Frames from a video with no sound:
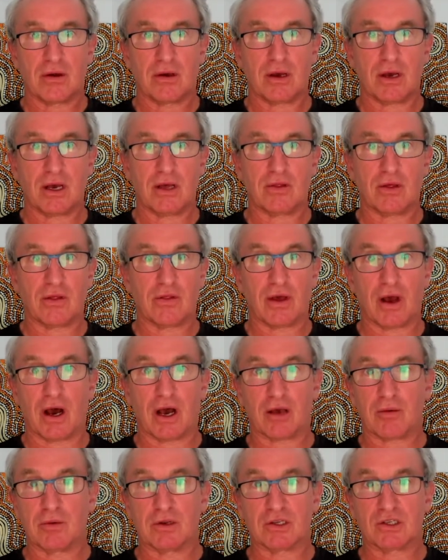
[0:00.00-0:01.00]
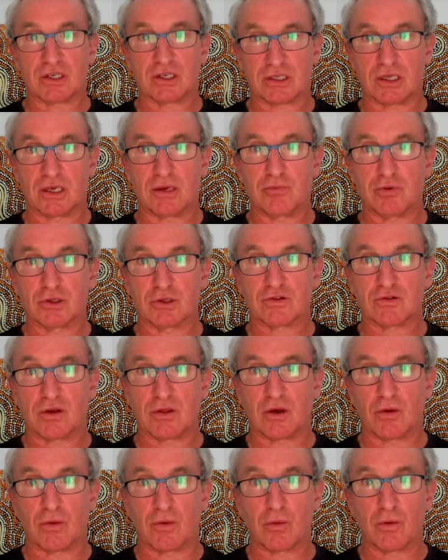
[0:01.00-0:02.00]
And then the argument is just the input stream
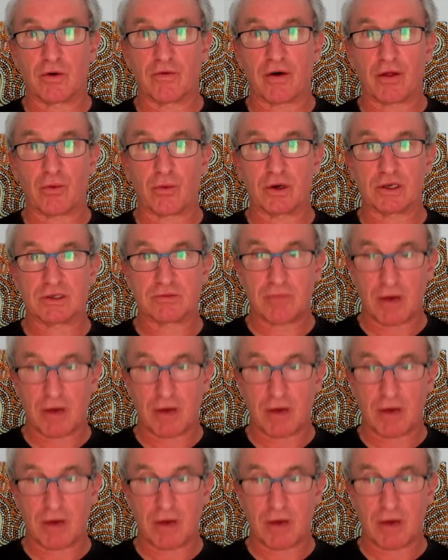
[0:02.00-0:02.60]
that we would have otherwise